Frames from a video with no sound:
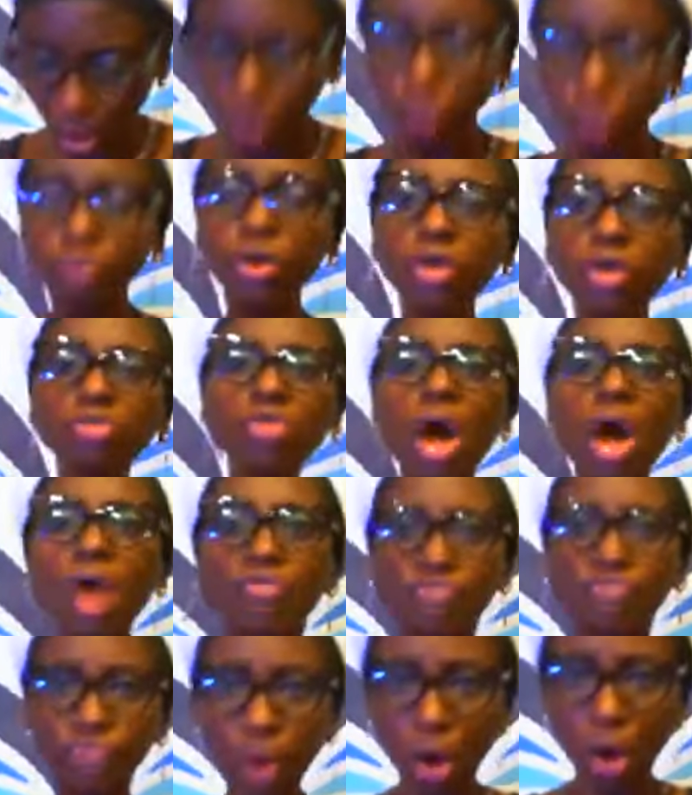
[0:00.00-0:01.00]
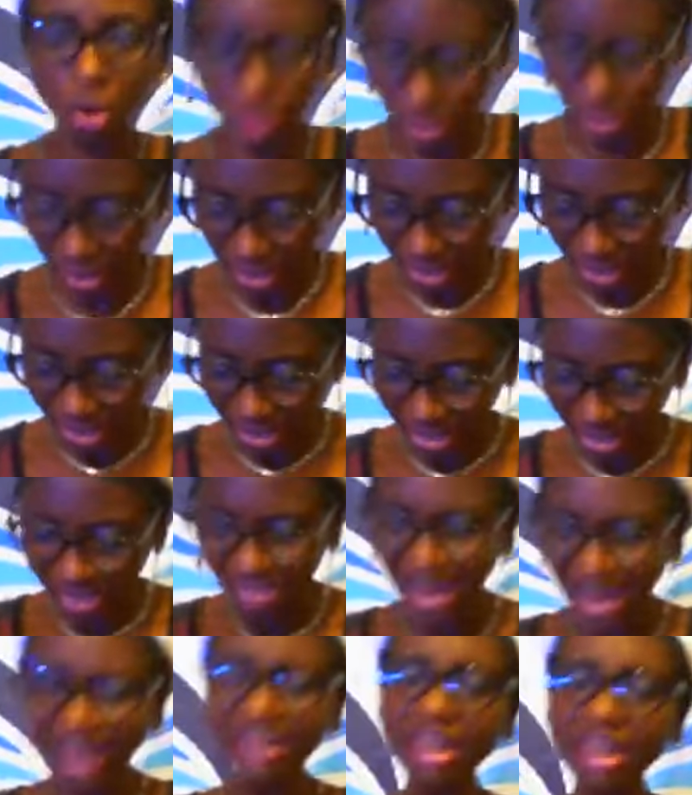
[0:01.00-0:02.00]
will not fall. In
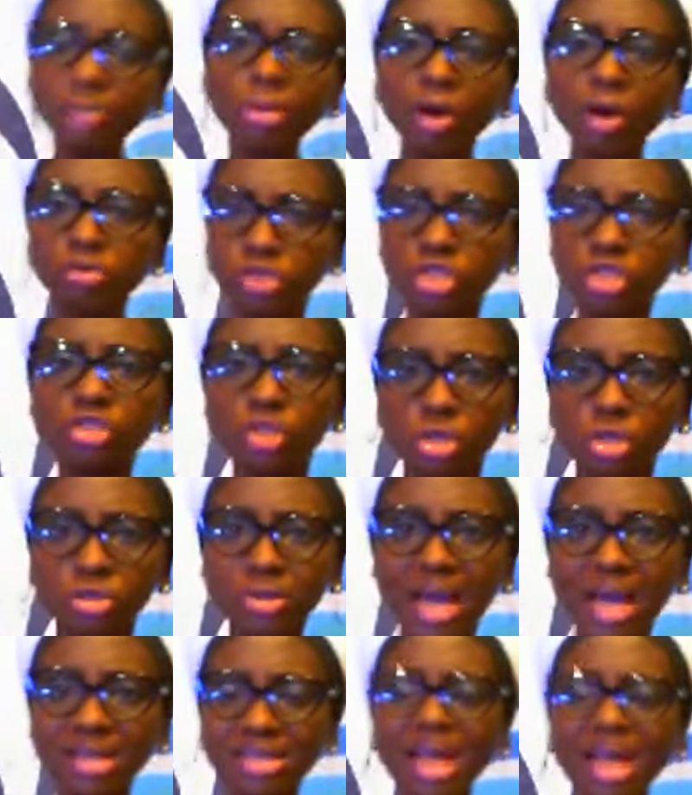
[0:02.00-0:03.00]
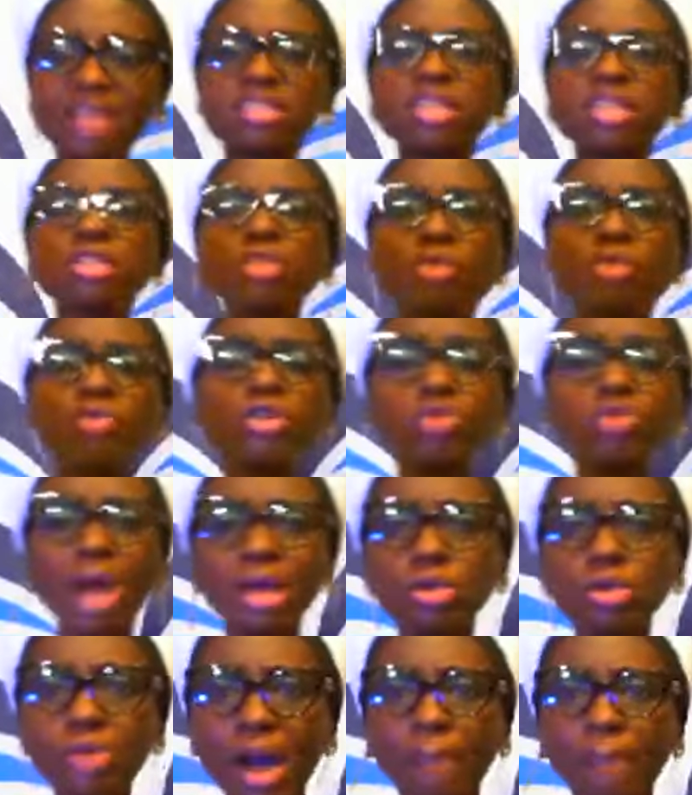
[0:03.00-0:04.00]
the name of Jesus Christ, as
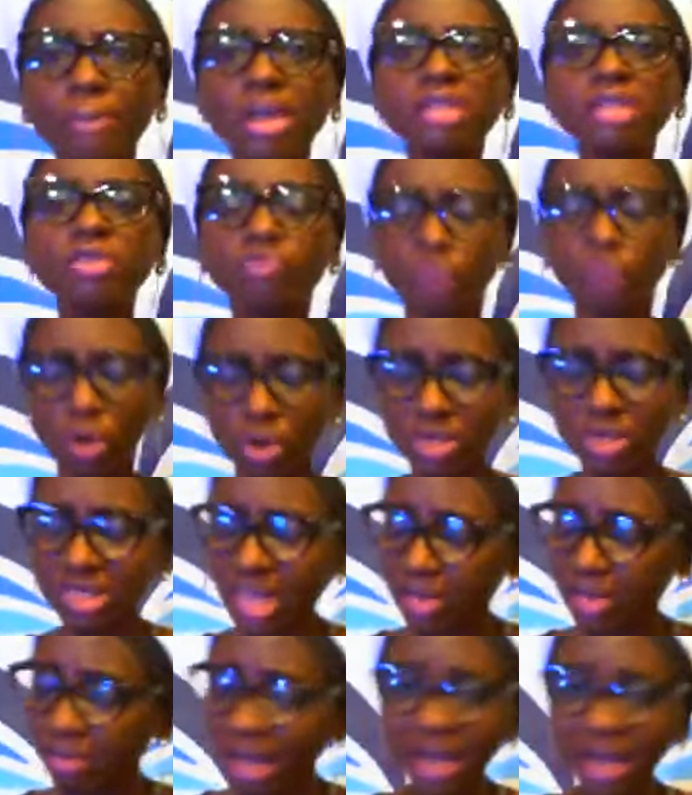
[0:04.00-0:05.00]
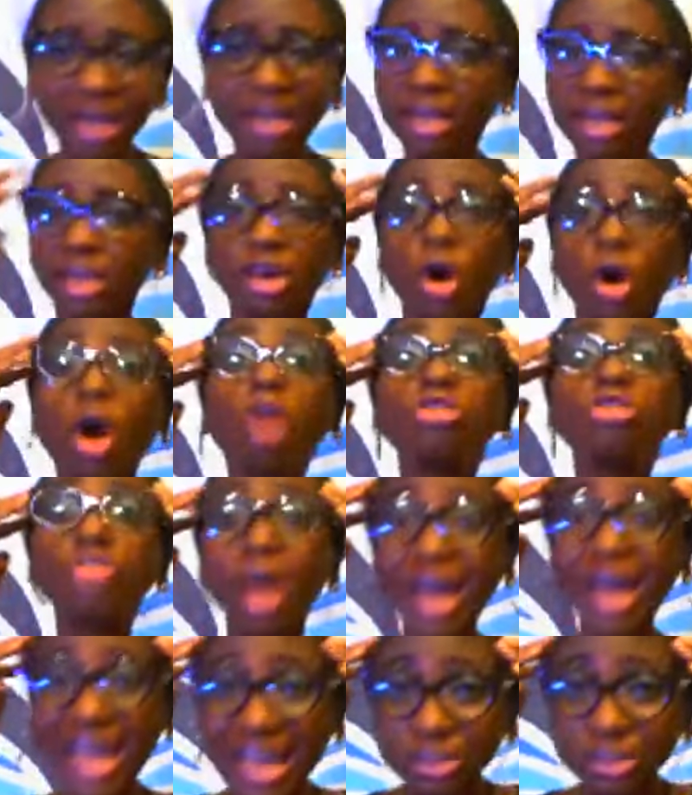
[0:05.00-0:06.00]
individually you are praying for yourself. Hold
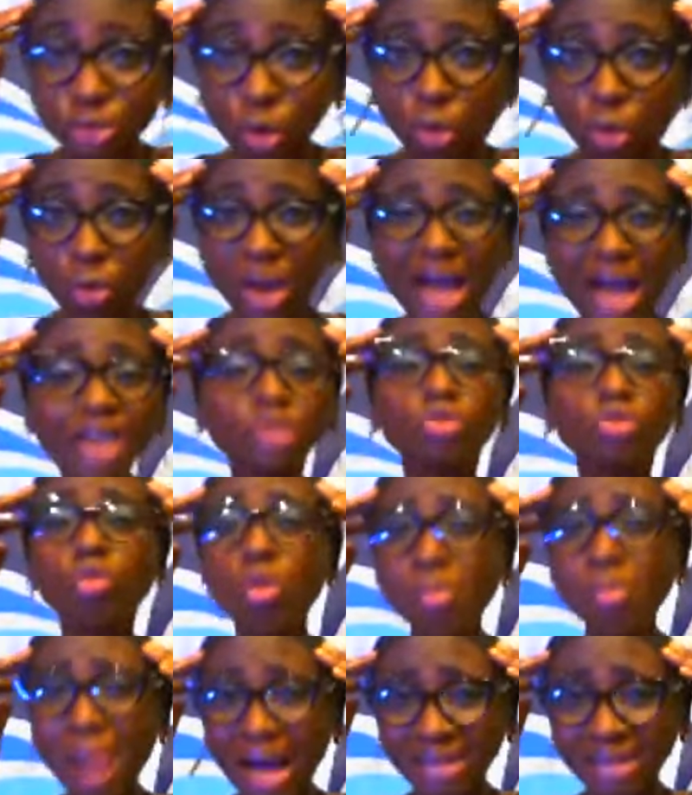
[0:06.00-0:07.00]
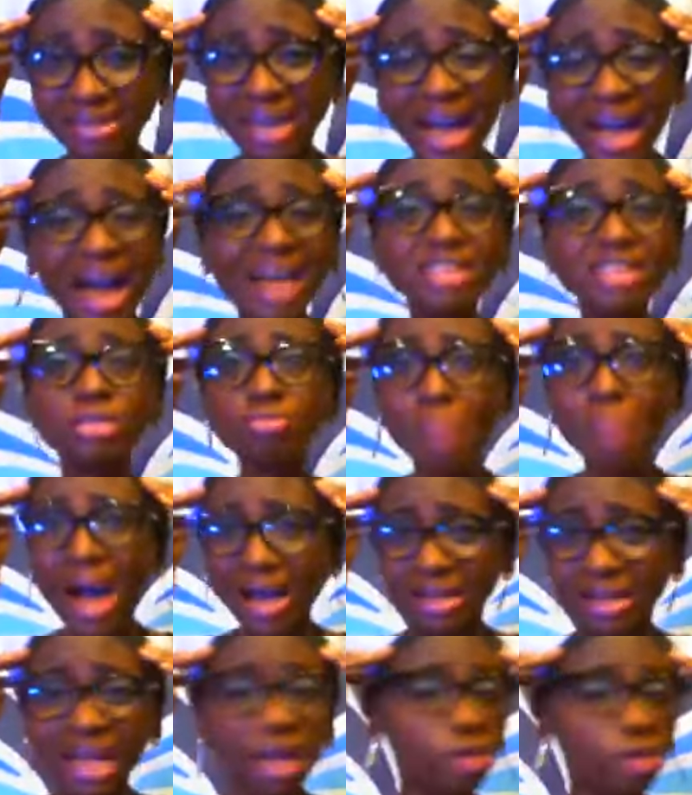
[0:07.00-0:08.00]
your head though, as woman, as
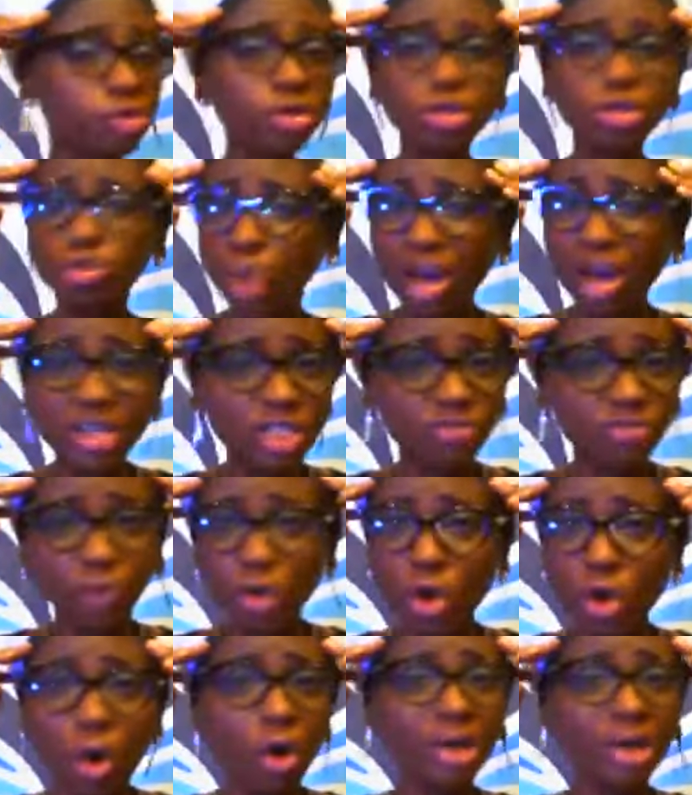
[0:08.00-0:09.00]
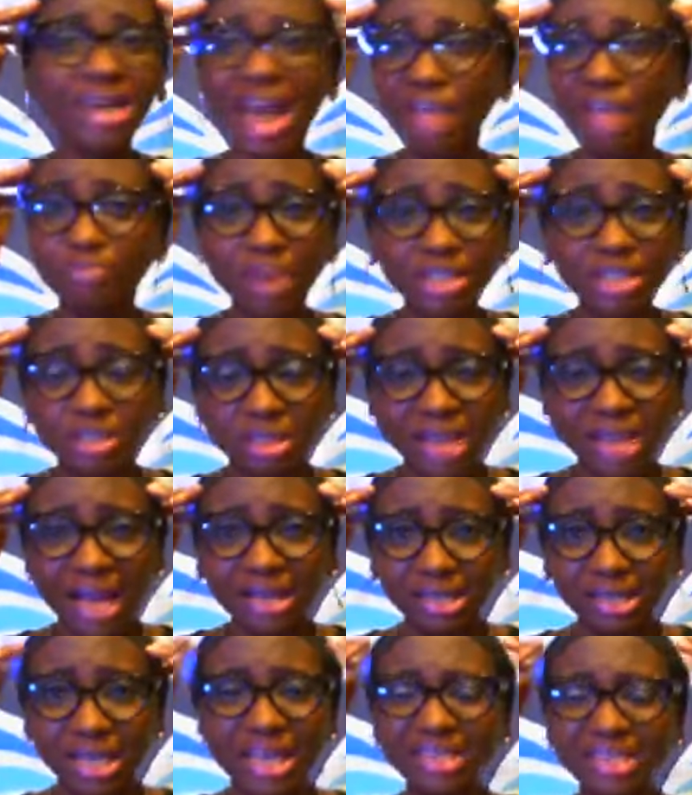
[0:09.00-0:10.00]
man. This one is for your own life
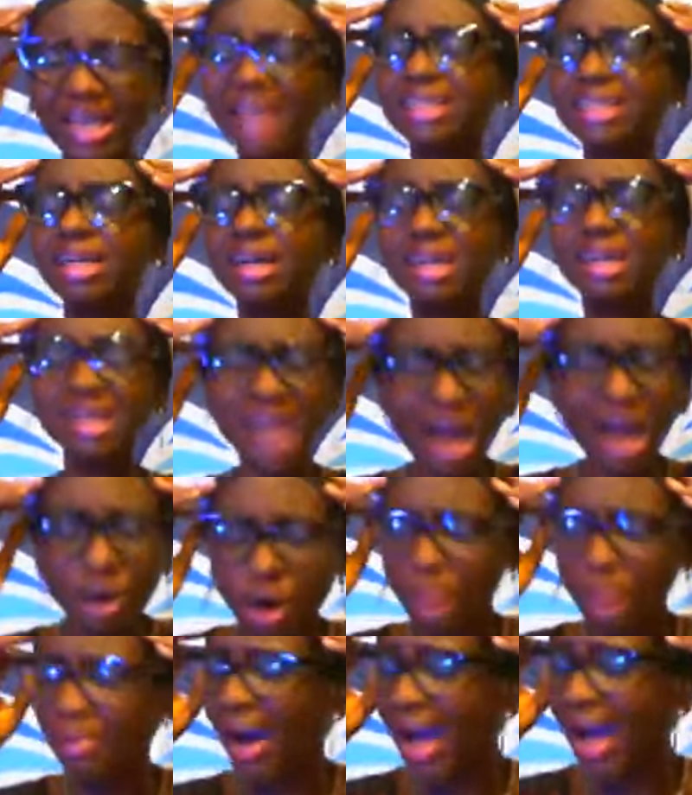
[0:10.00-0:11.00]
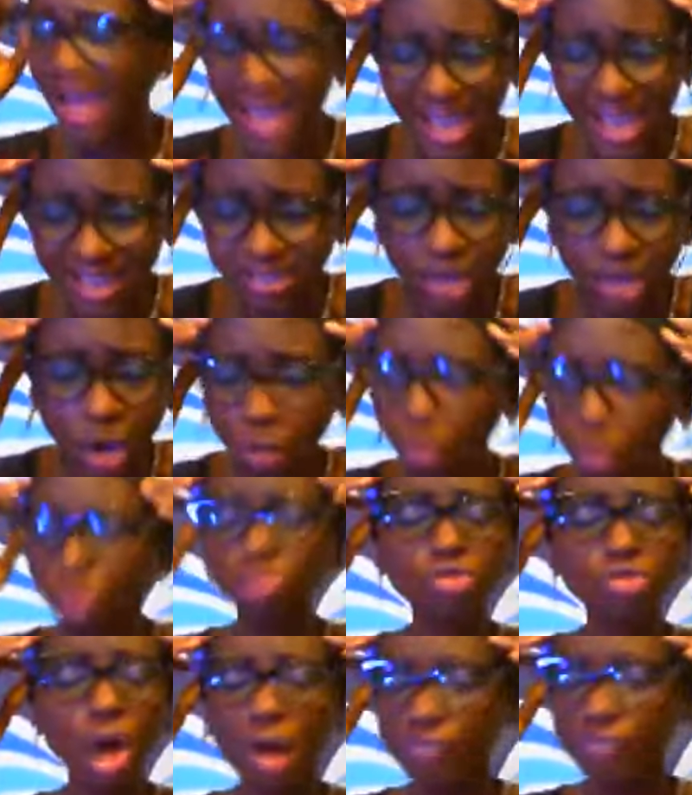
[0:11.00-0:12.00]
personally. That the crown on my head will
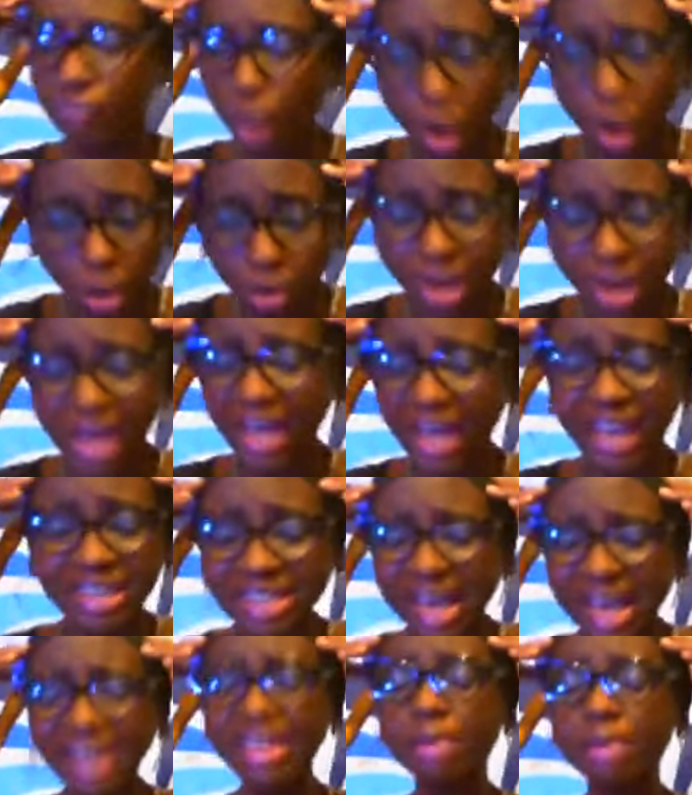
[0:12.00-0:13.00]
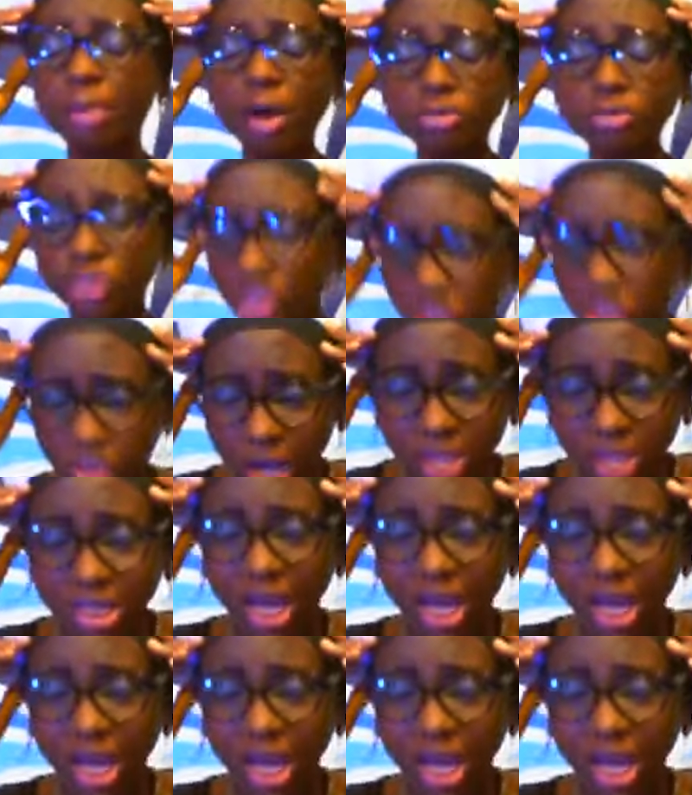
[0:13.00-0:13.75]
not fall. In the name of Jesus,